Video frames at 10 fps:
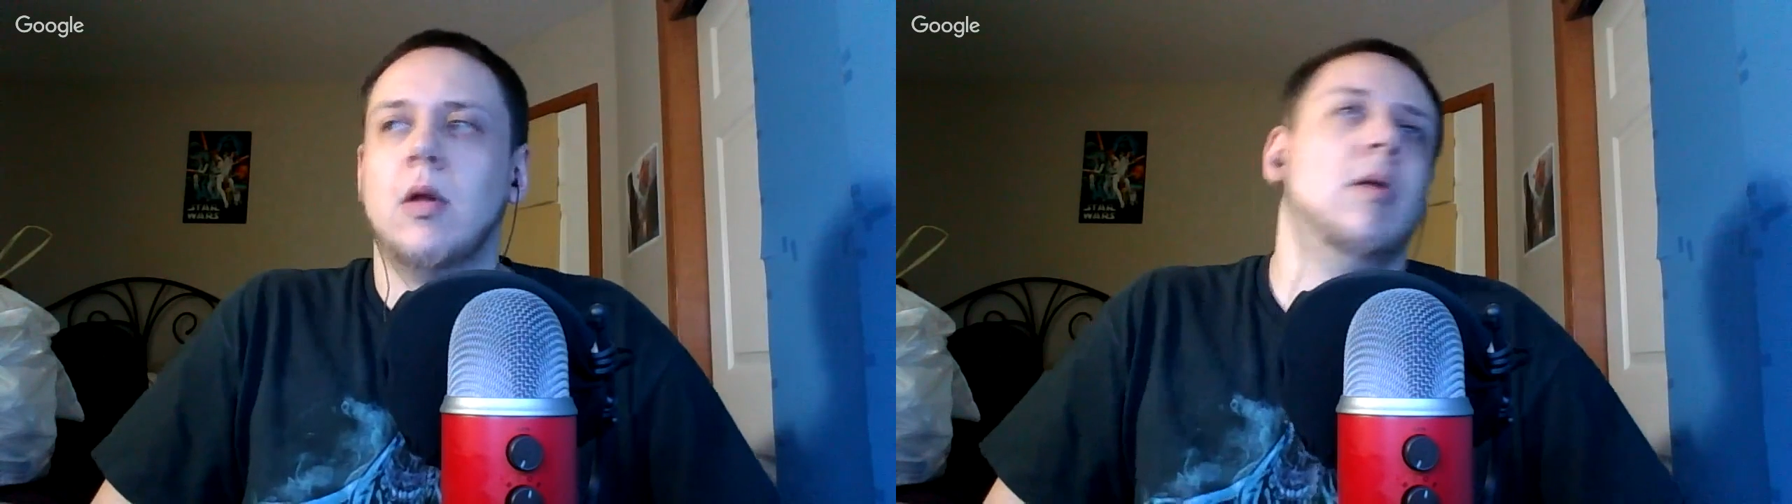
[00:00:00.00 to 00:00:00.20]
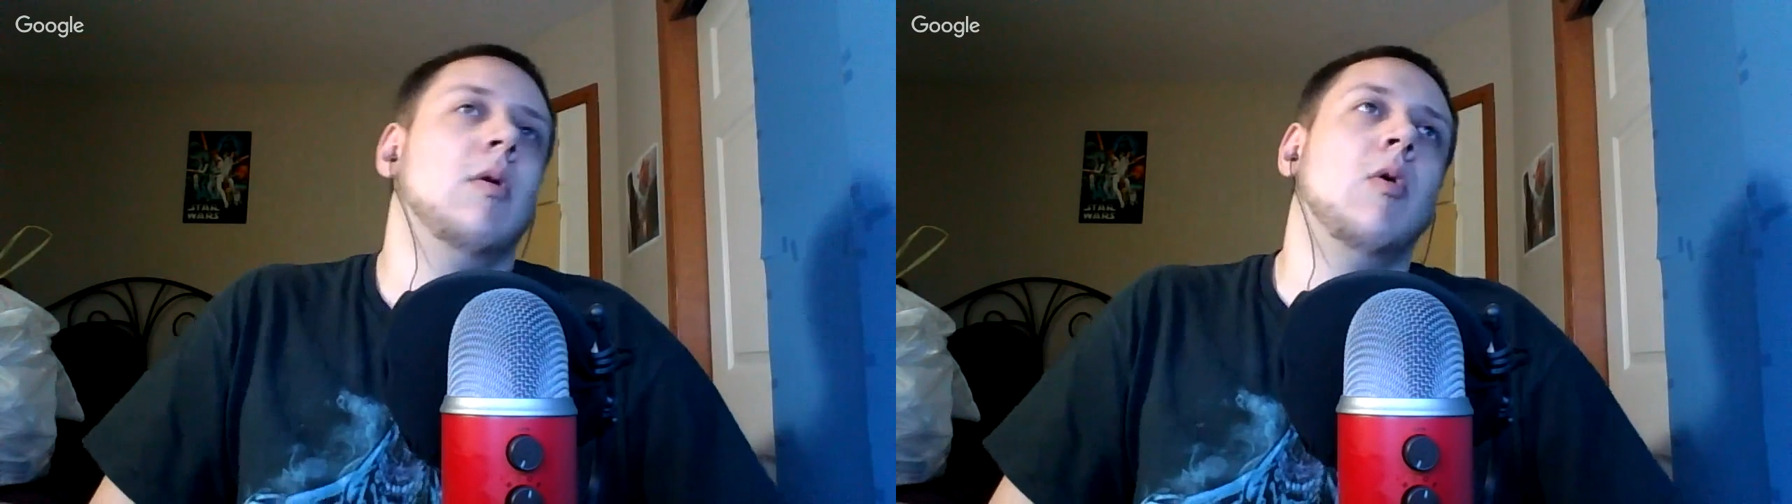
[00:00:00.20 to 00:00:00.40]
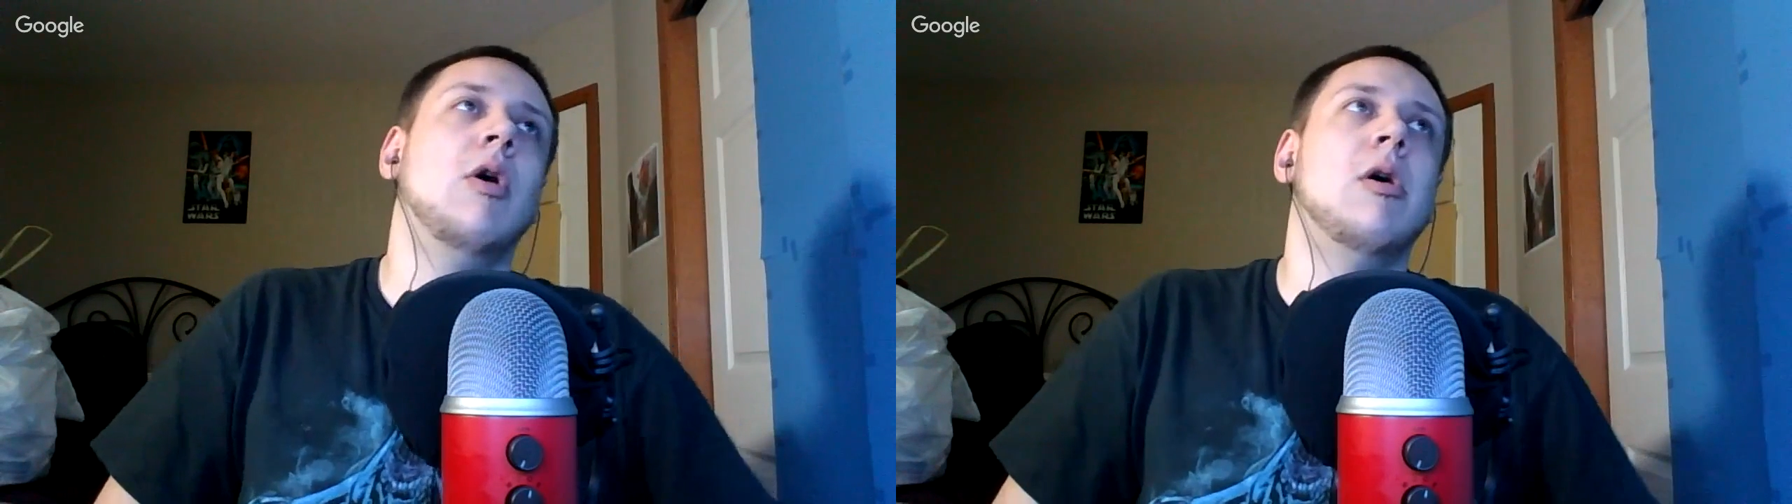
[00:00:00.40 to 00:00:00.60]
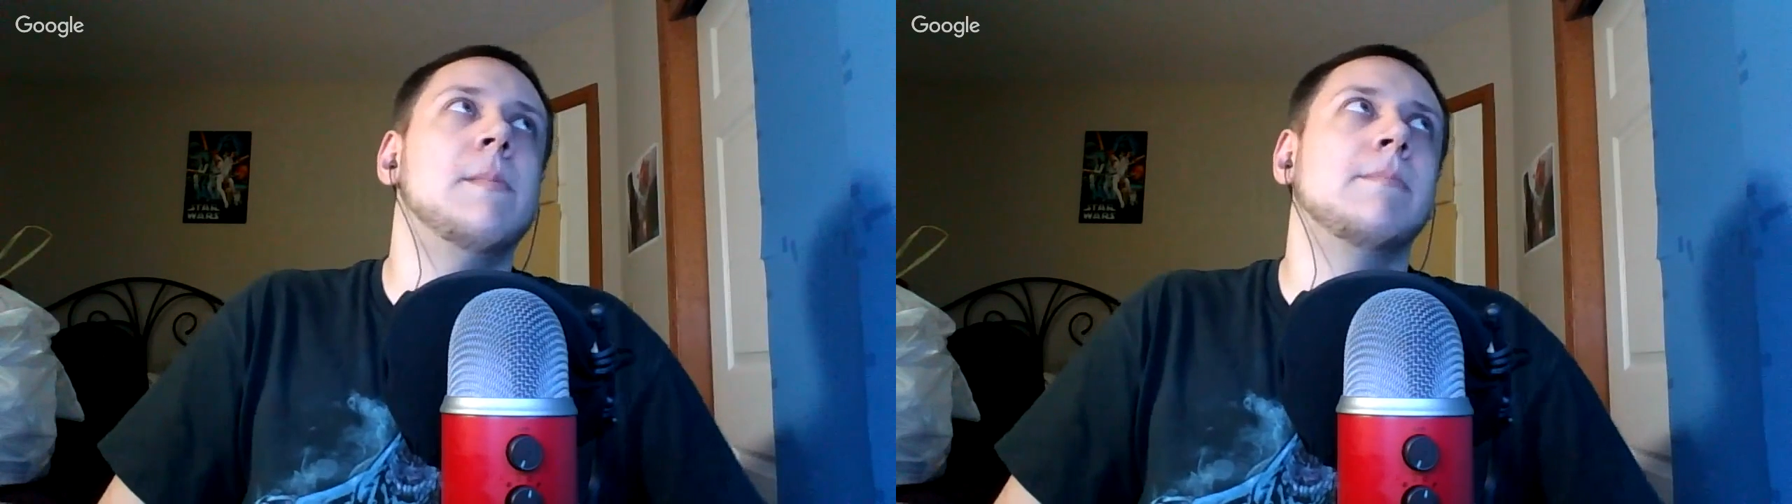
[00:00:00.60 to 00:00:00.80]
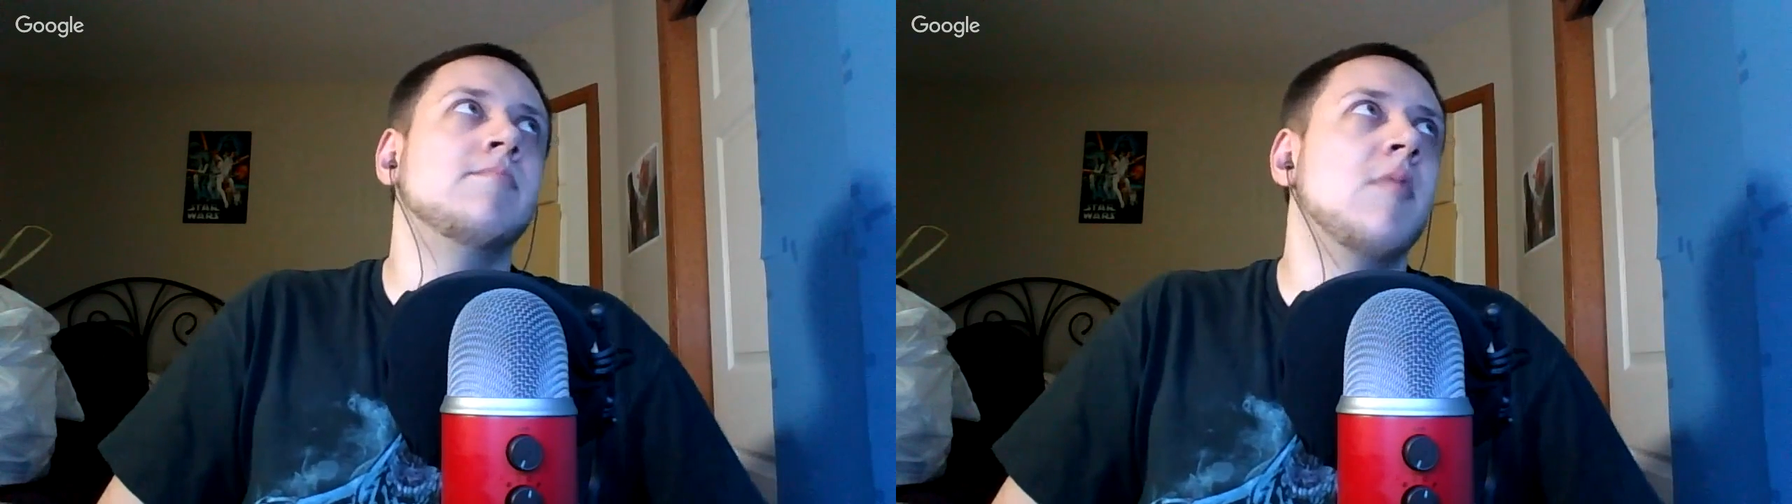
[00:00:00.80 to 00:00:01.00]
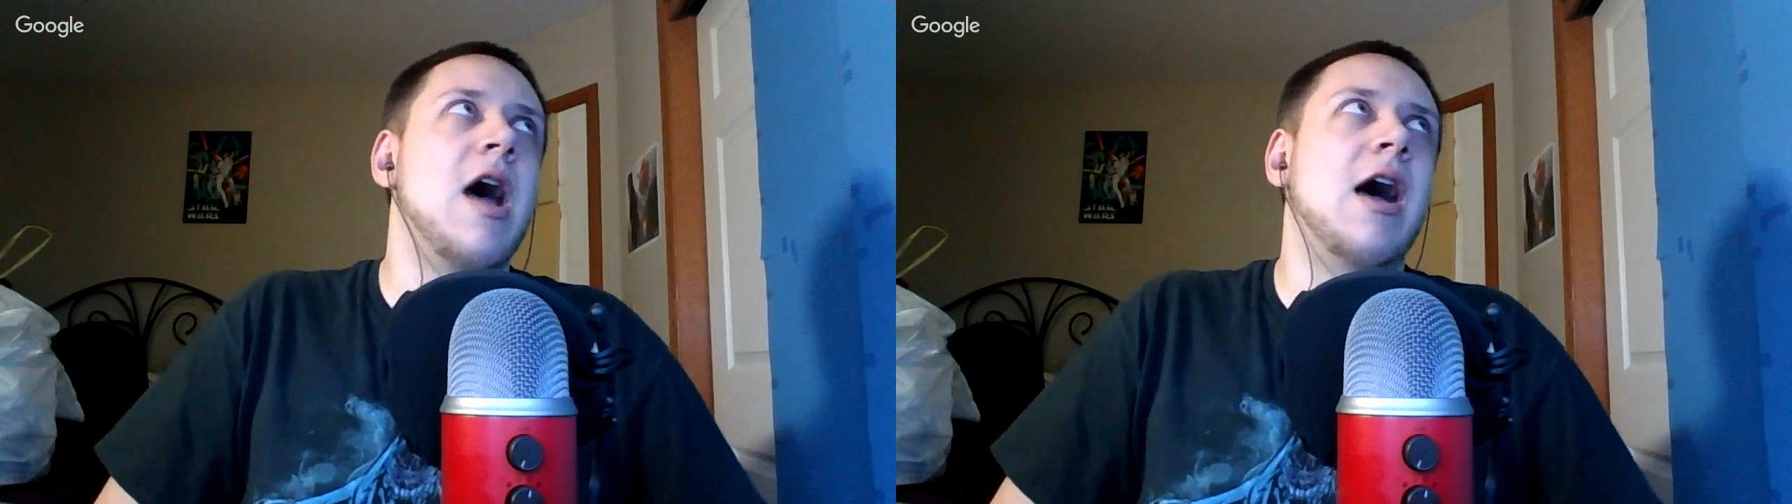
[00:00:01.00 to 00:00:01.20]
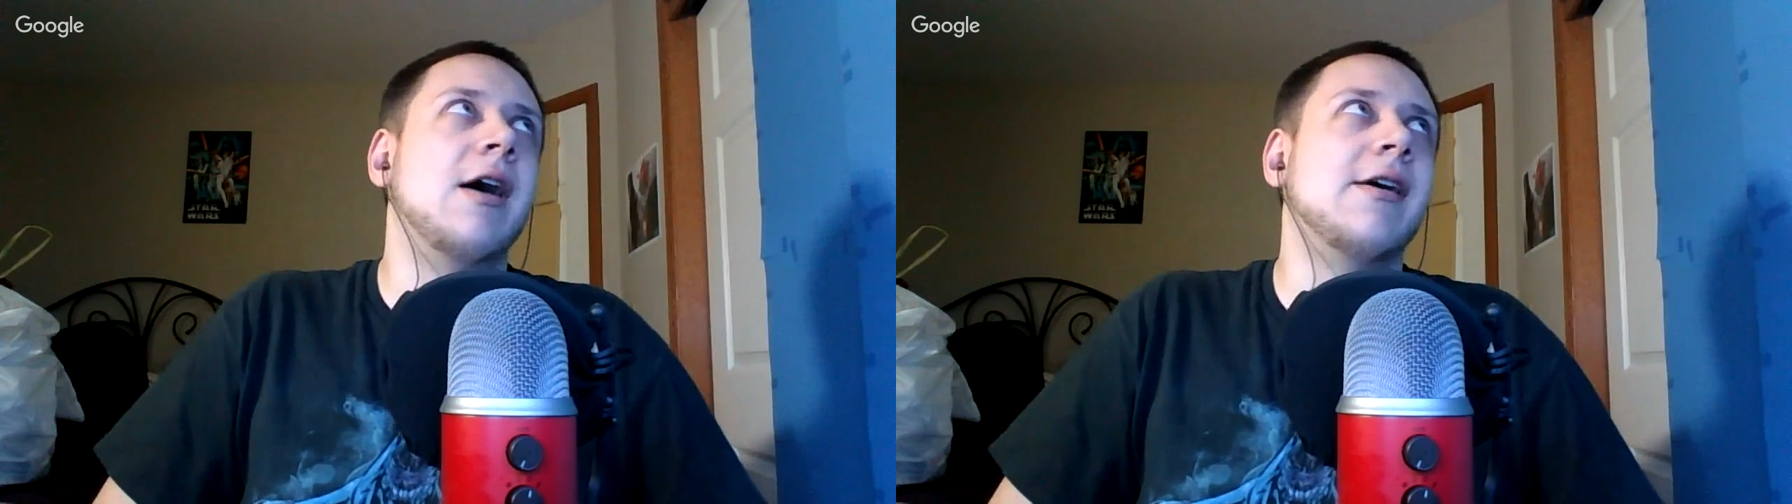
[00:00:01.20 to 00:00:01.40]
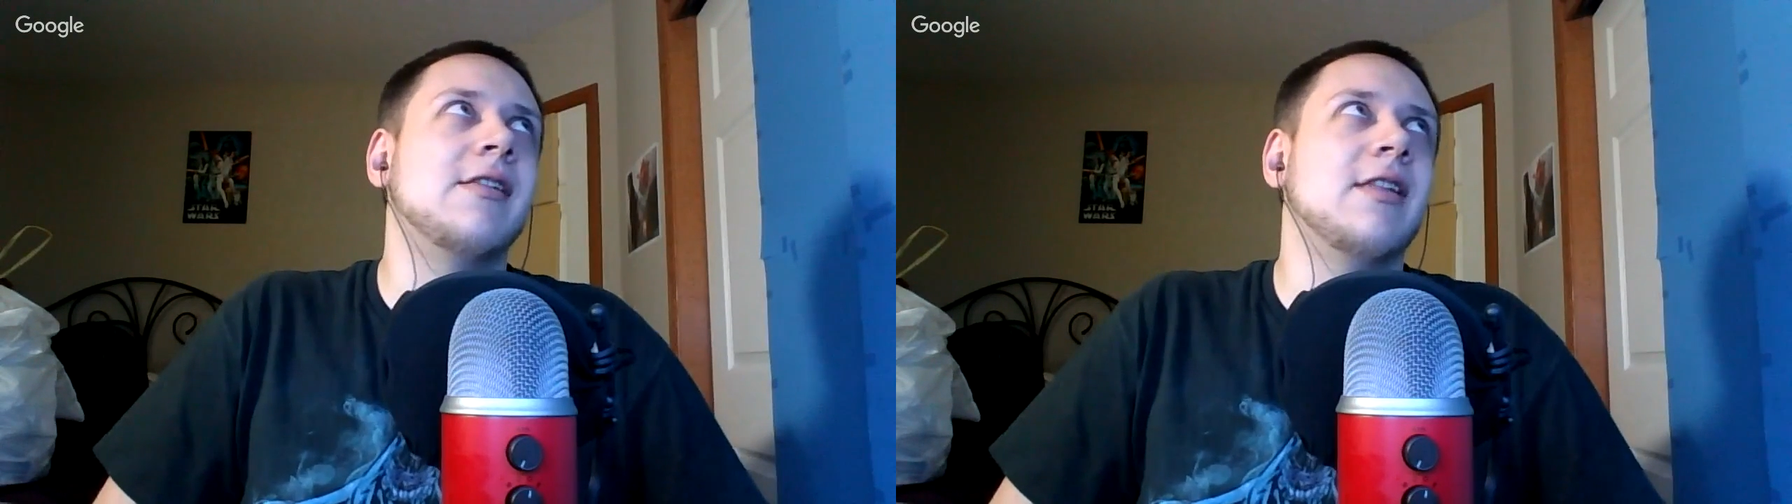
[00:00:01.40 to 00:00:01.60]

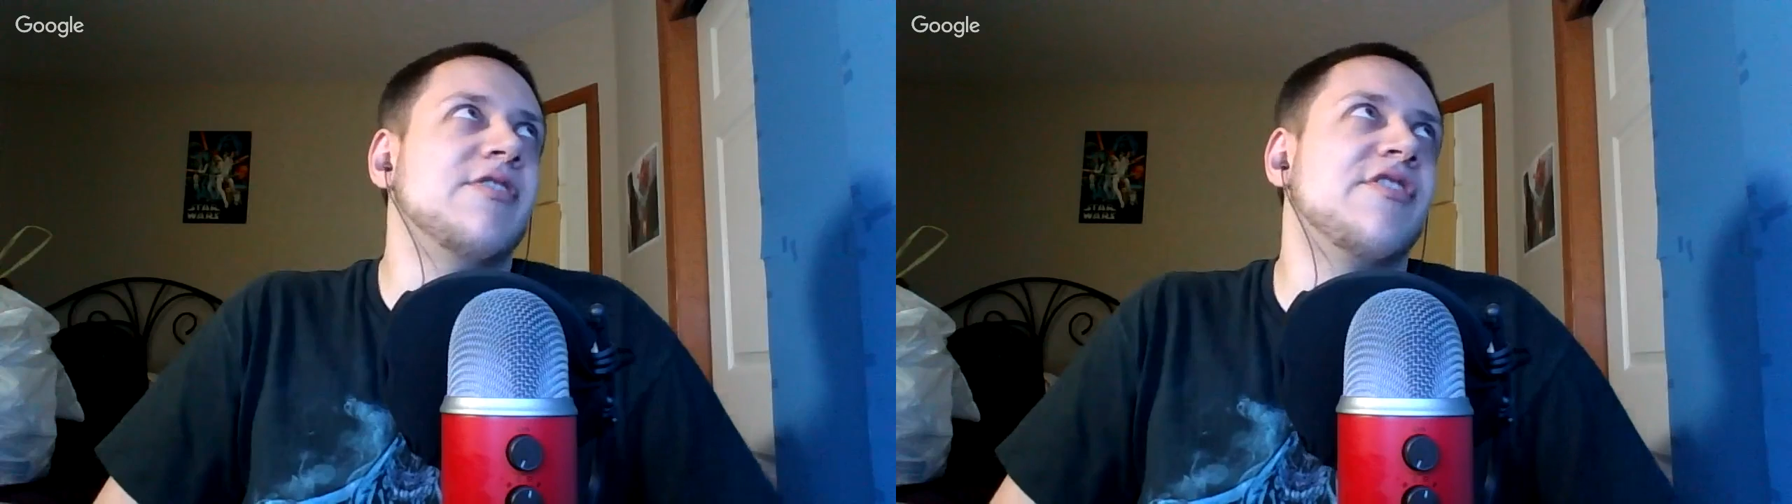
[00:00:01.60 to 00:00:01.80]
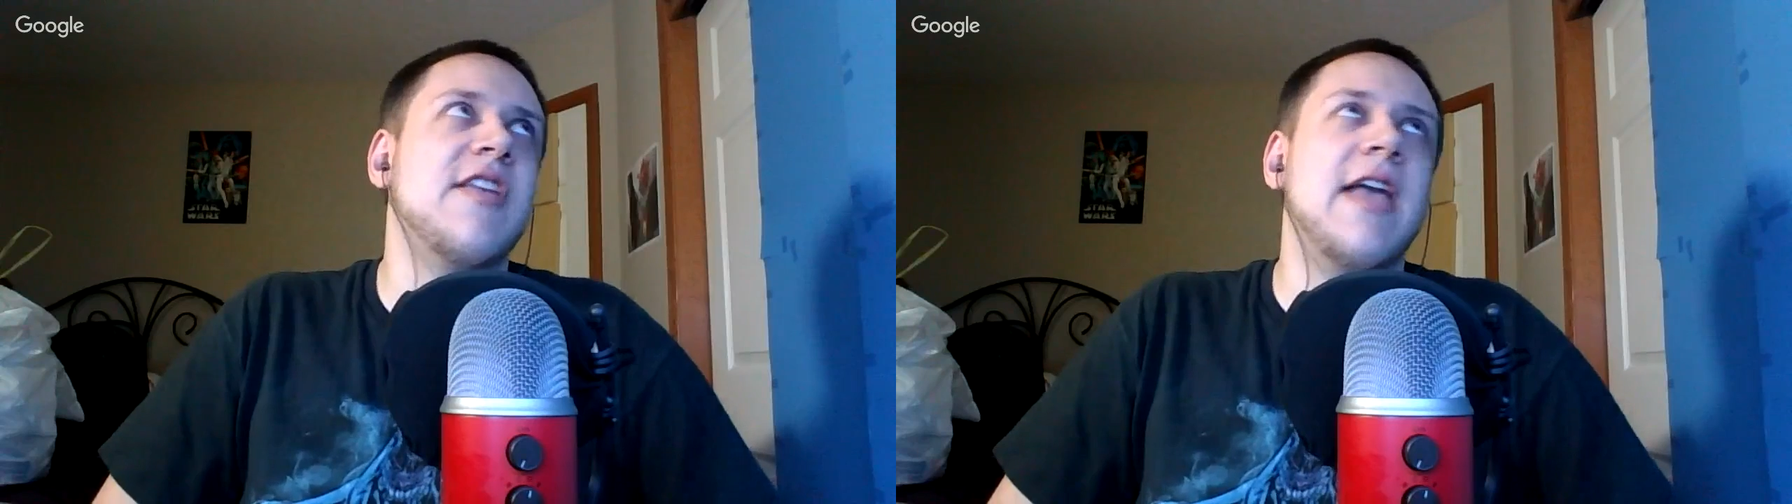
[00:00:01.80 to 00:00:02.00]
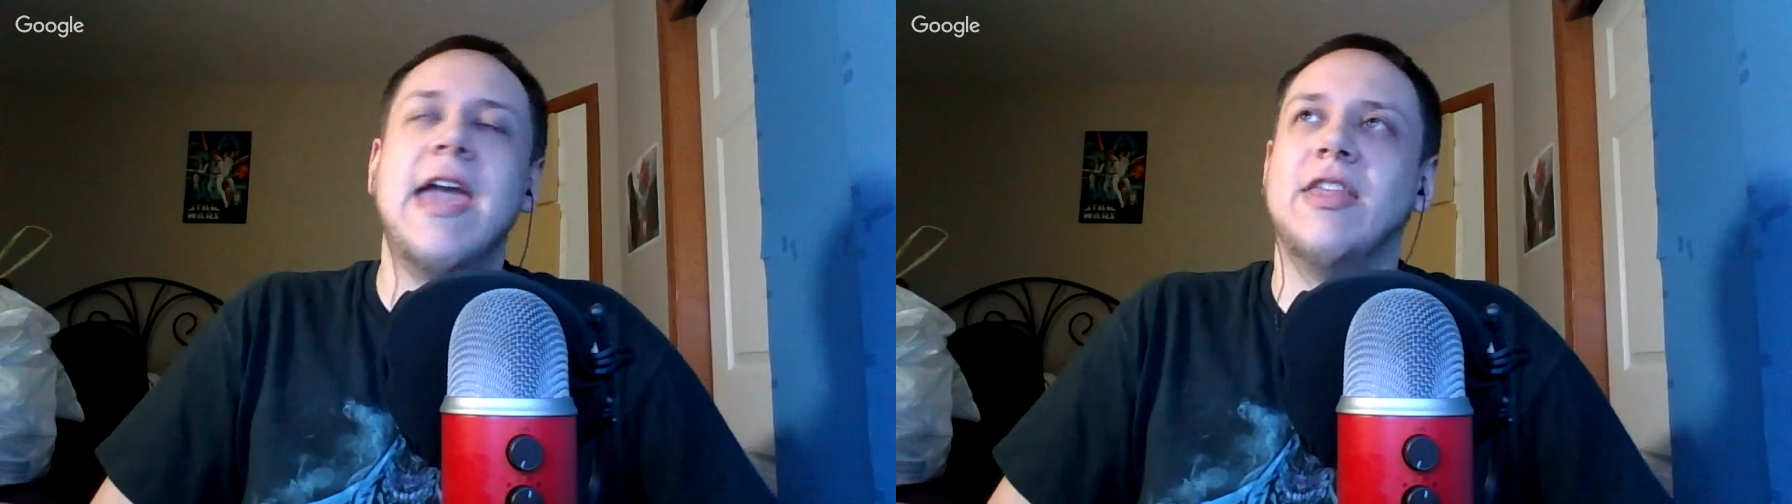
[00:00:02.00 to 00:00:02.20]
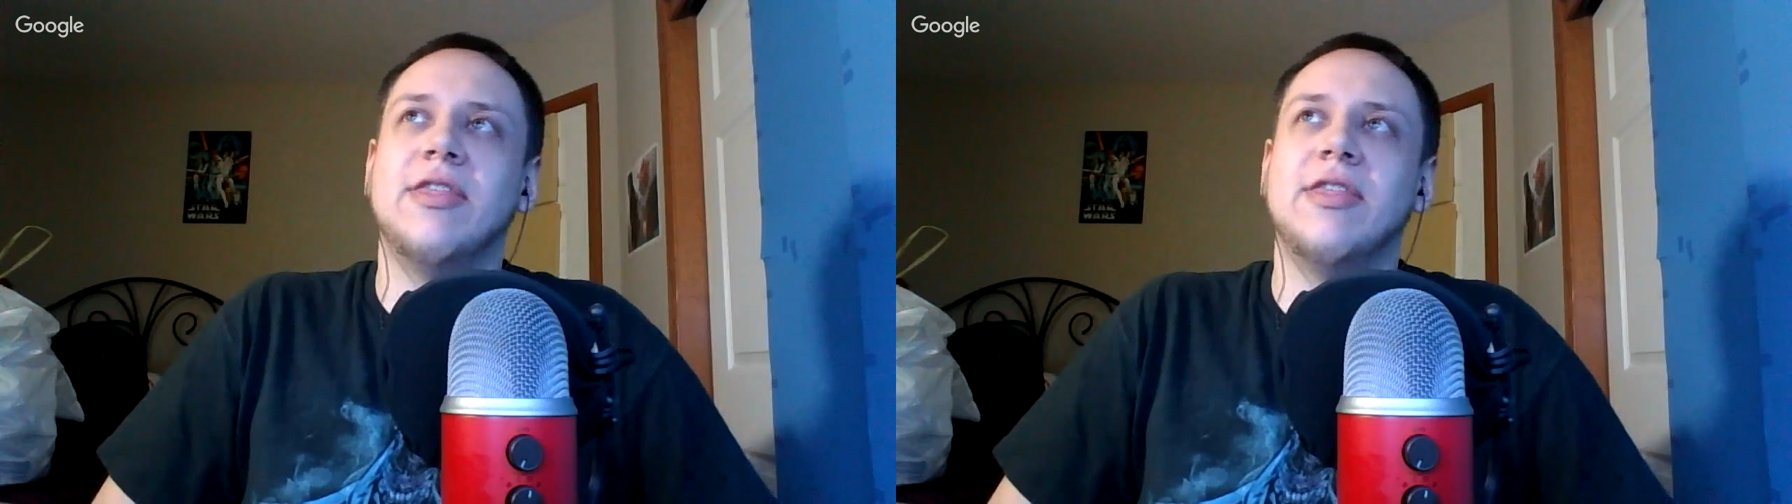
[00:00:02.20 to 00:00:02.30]
let's say